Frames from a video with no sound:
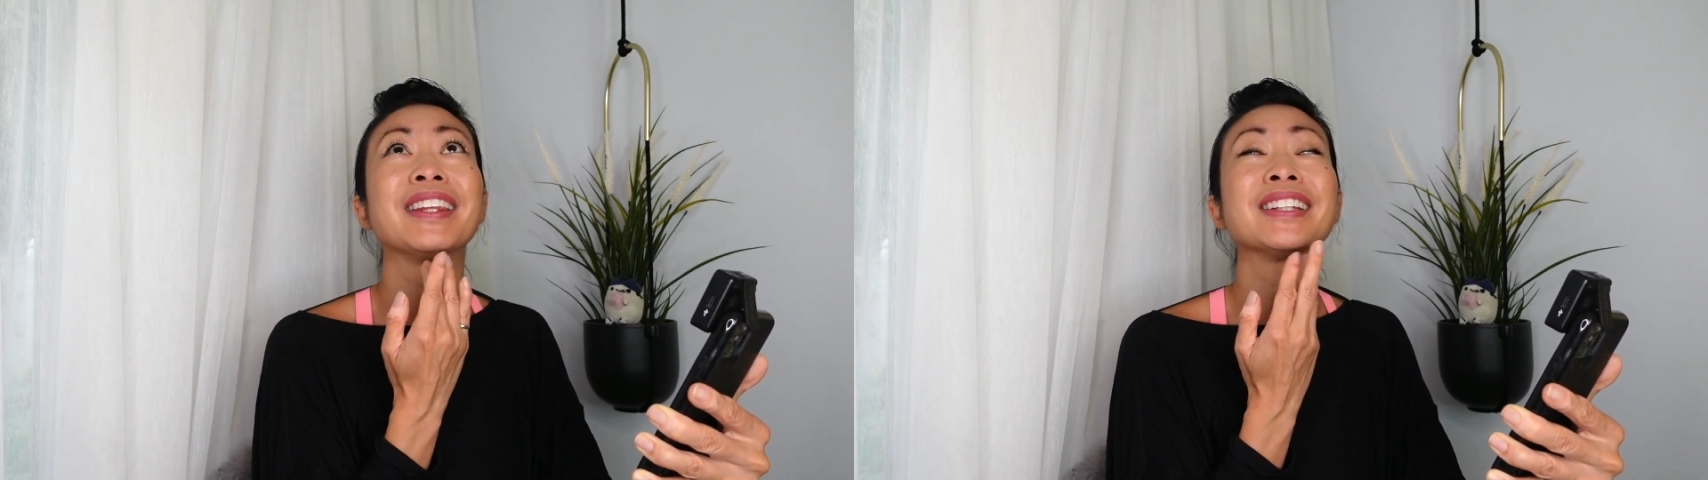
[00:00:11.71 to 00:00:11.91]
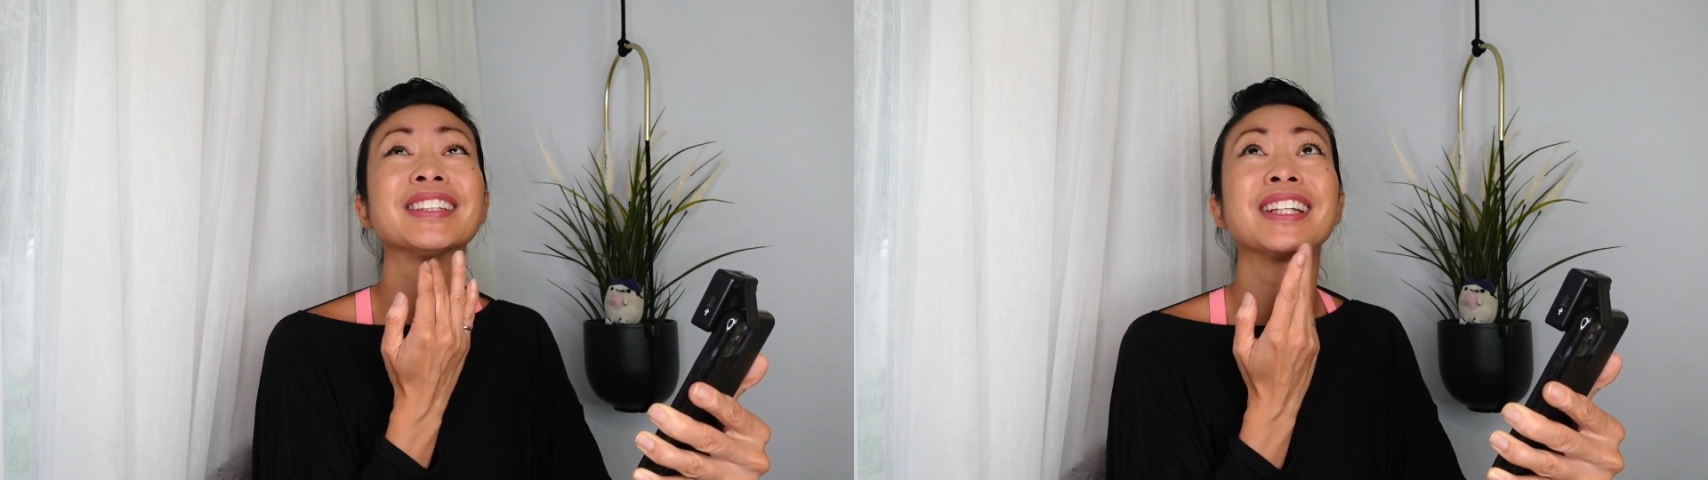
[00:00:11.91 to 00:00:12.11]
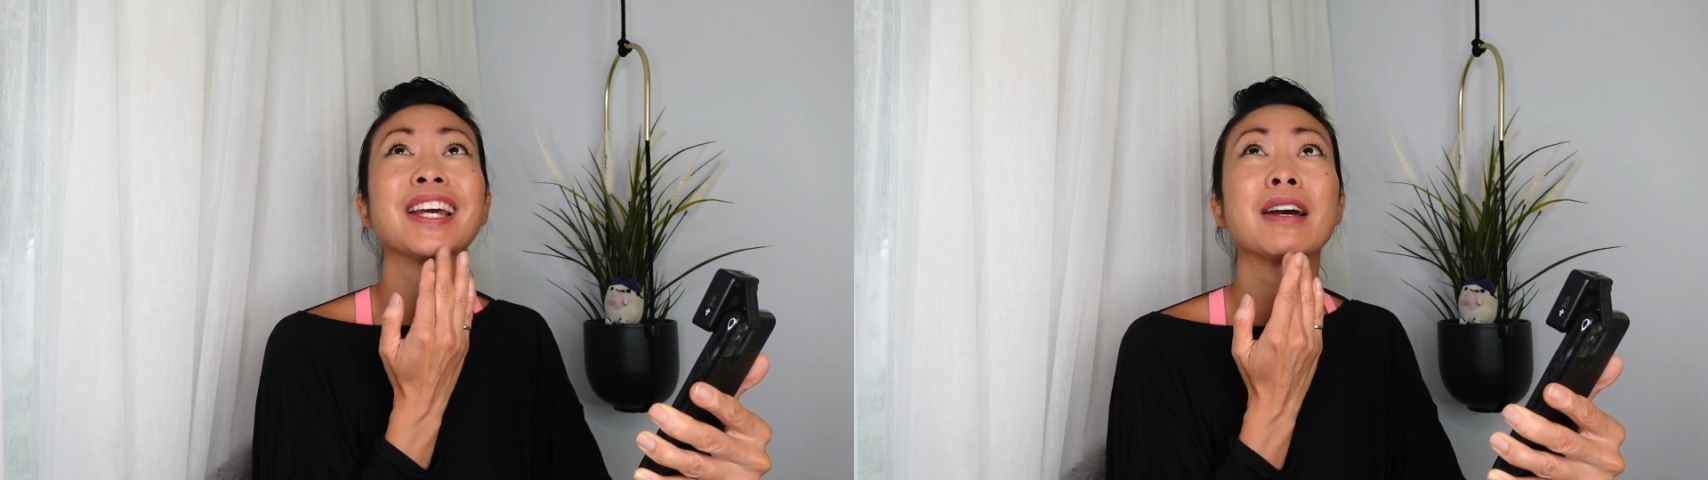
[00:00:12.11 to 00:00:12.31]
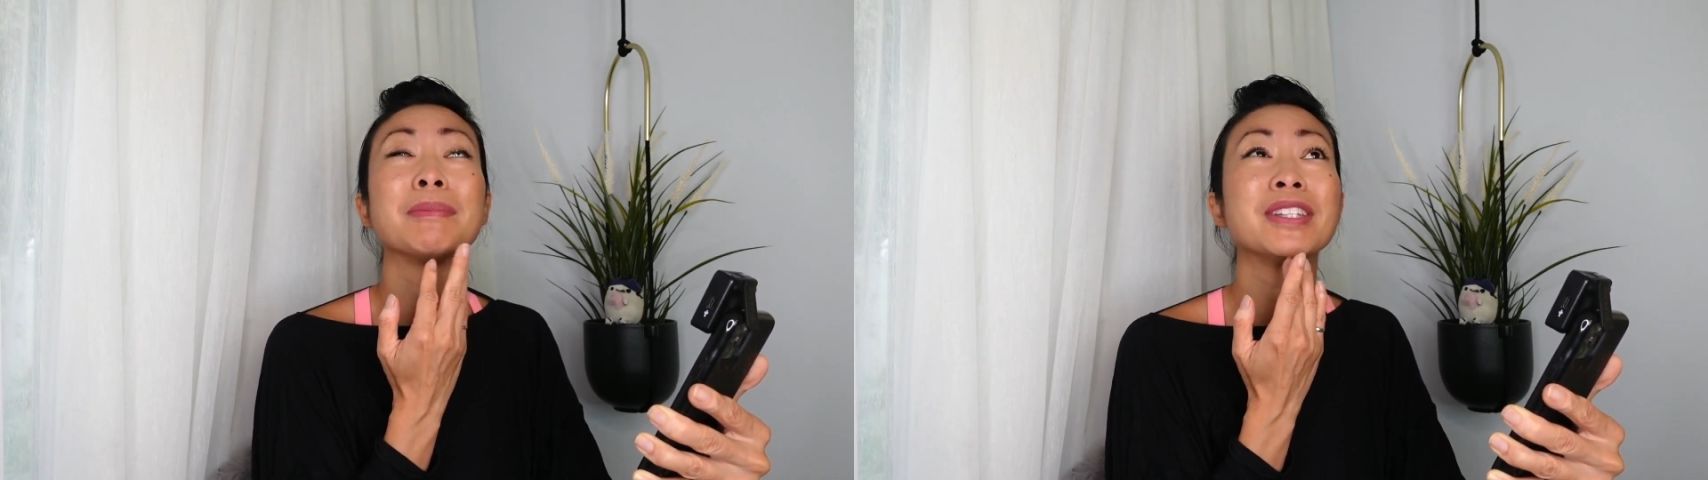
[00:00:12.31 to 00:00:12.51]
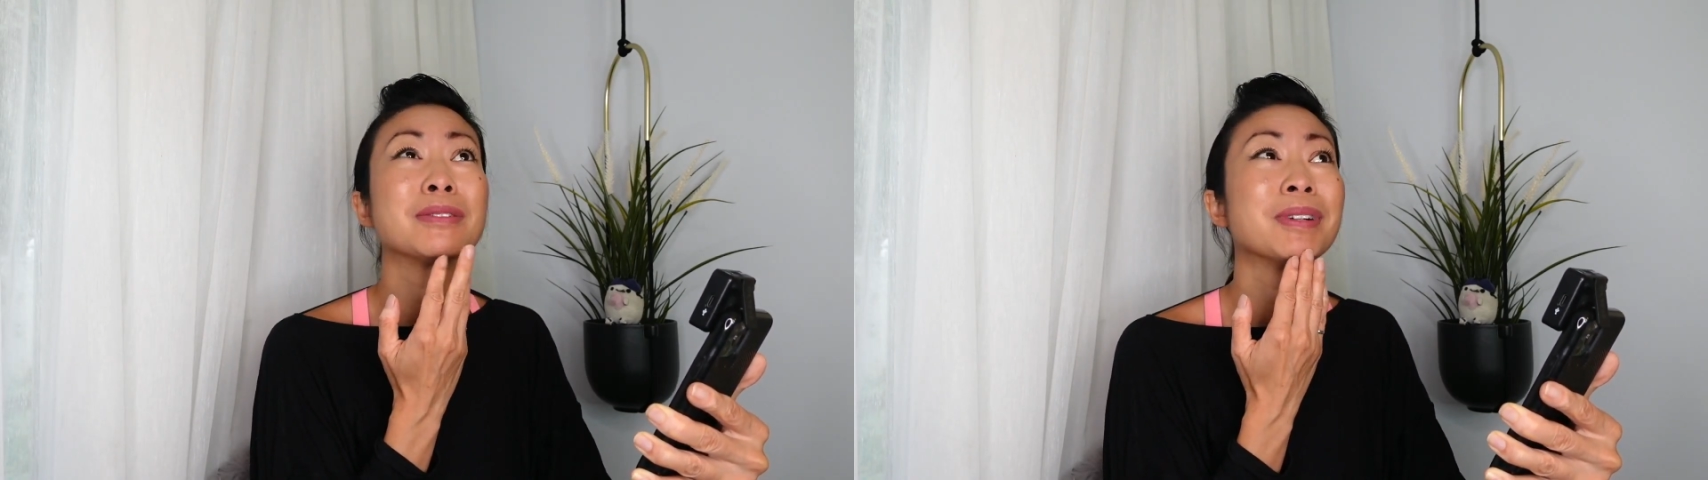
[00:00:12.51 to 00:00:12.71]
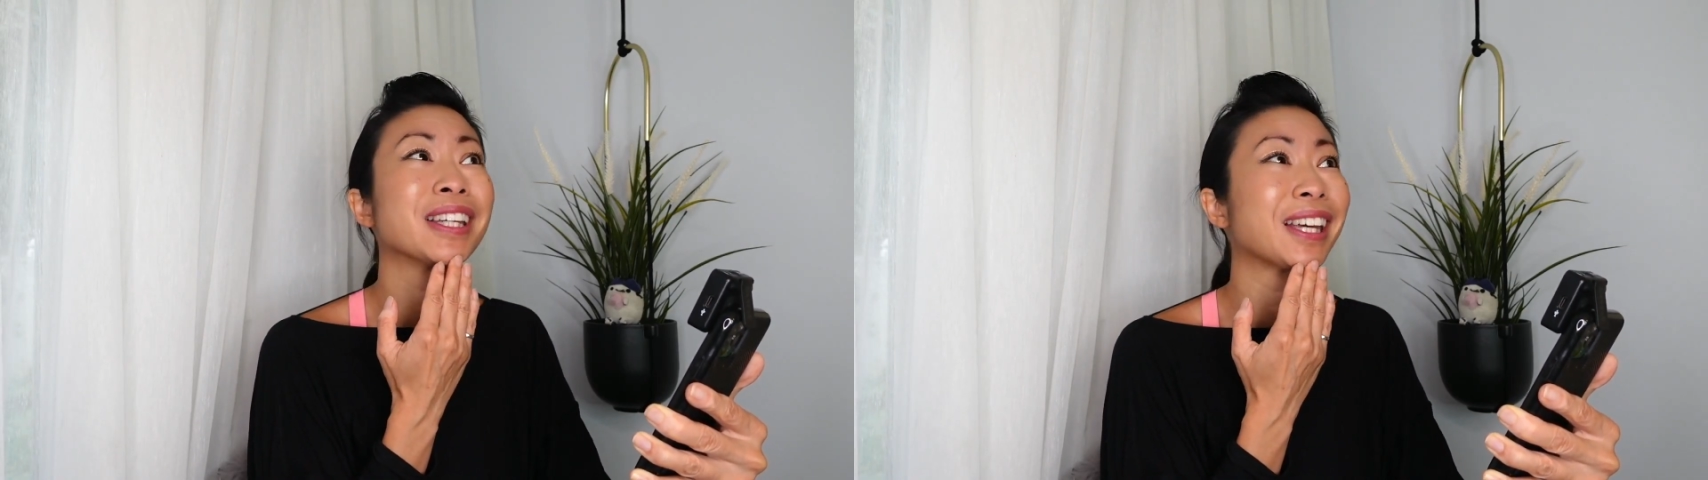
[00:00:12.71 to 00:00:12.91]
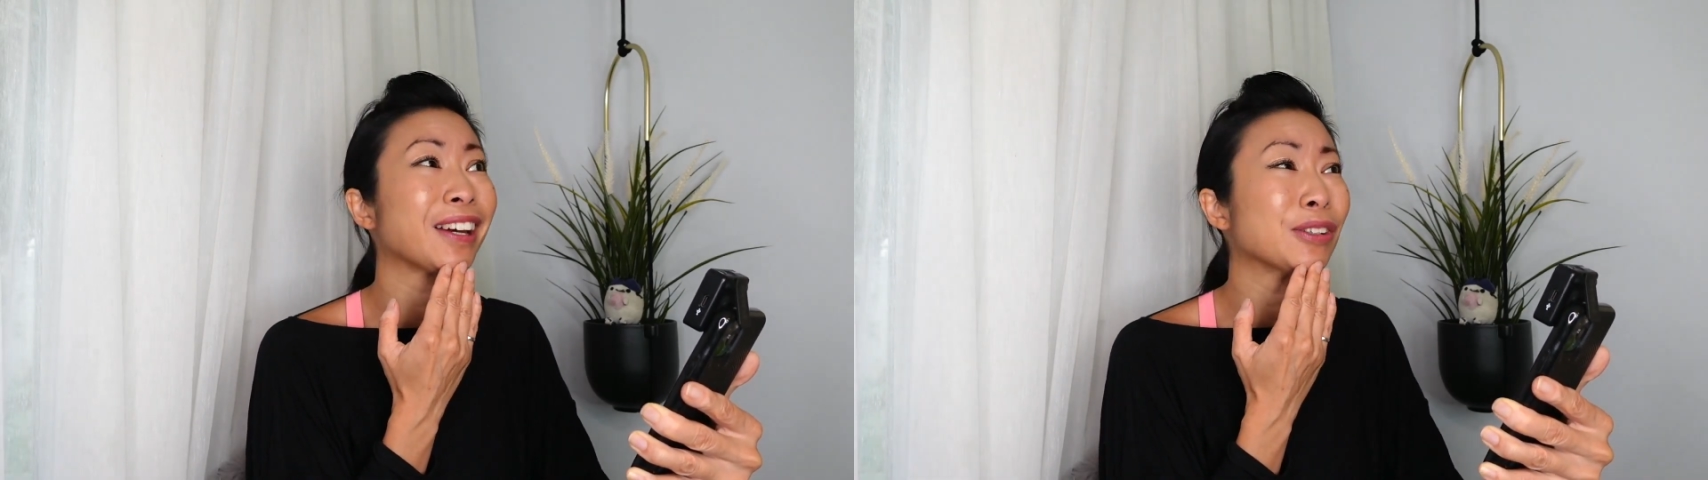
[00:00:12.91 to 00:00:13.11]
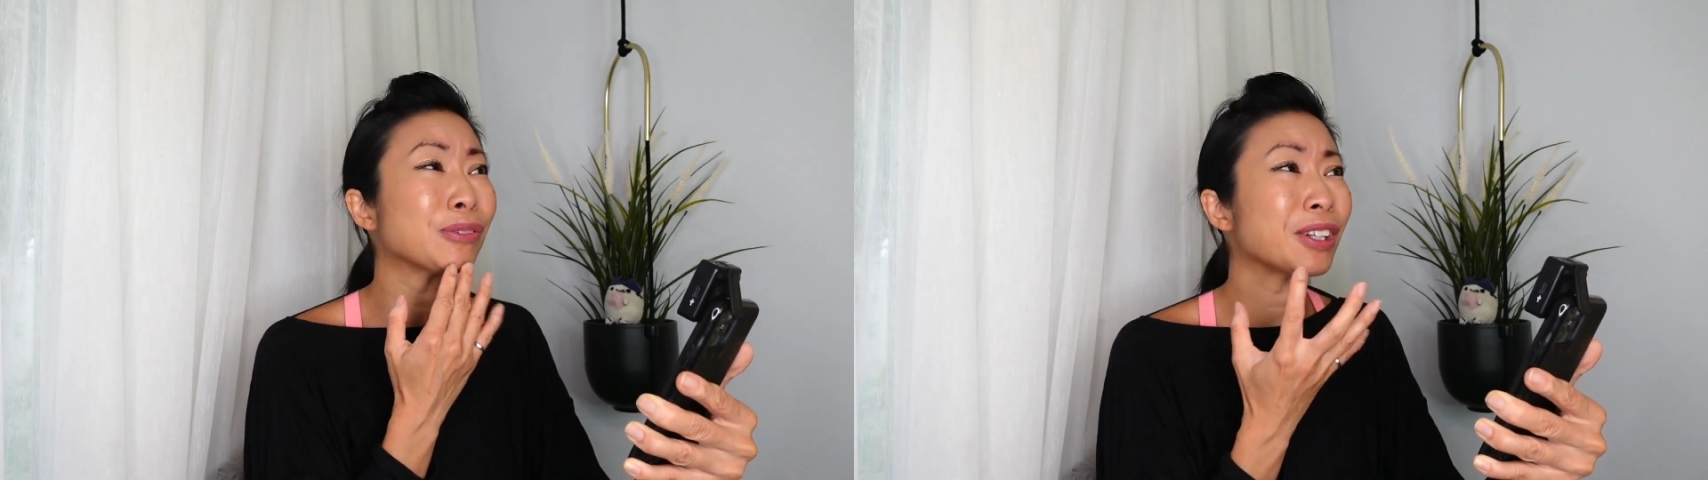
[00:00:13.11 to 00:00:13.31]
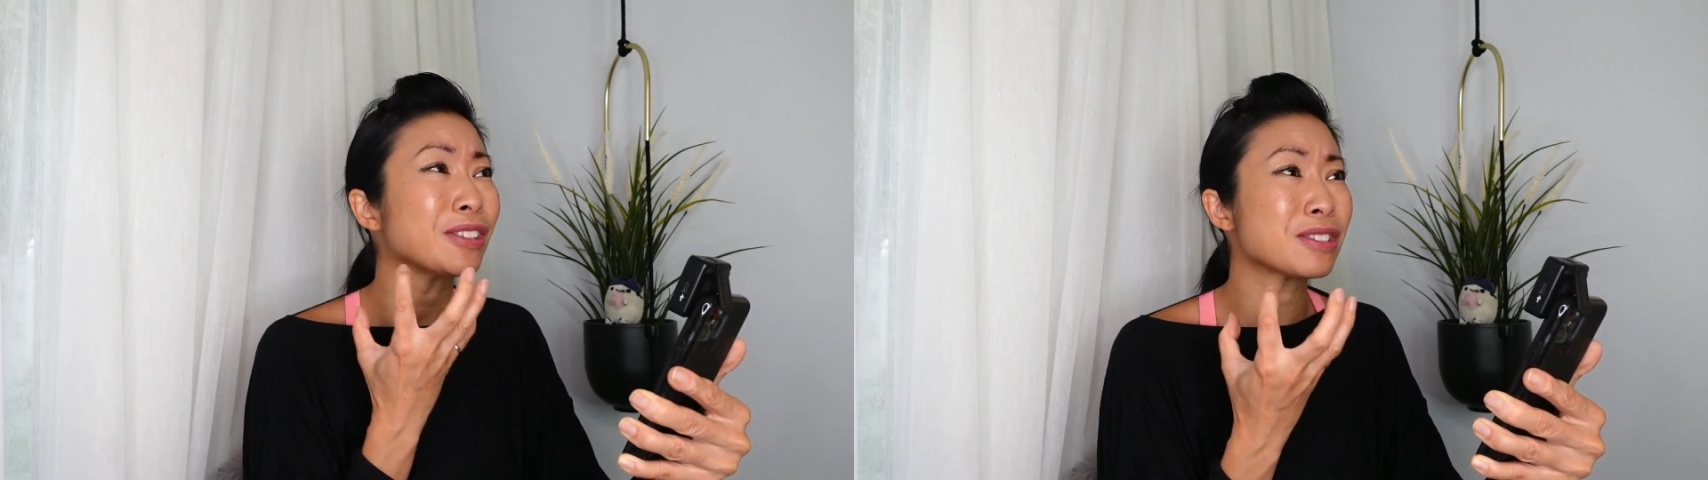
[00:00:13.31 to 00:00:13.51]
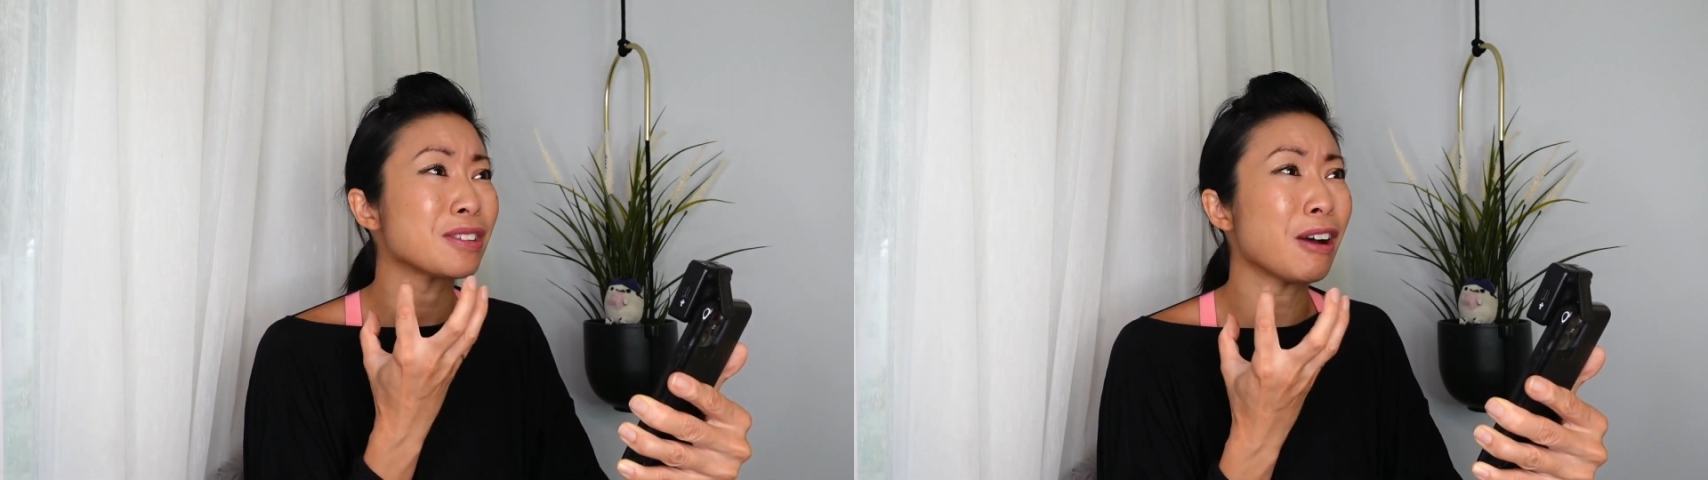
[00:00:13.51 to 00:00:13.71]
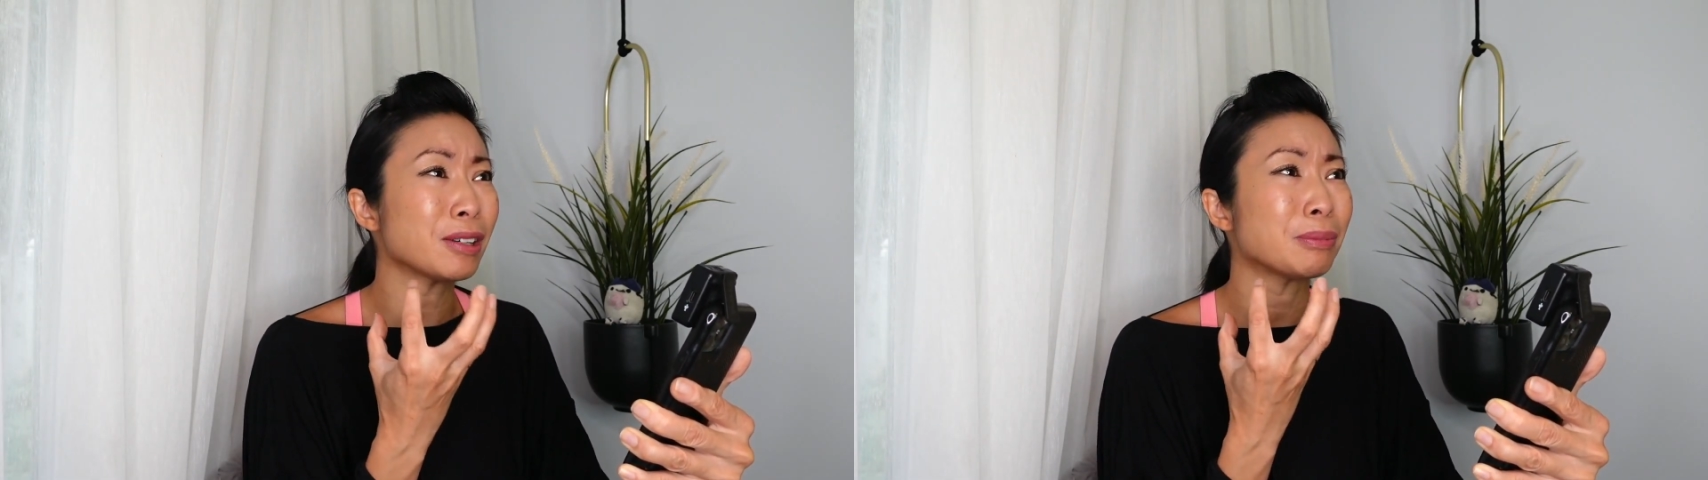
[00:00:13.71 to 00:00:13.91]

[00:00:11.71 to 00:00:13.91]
that's going to come into my account while the stock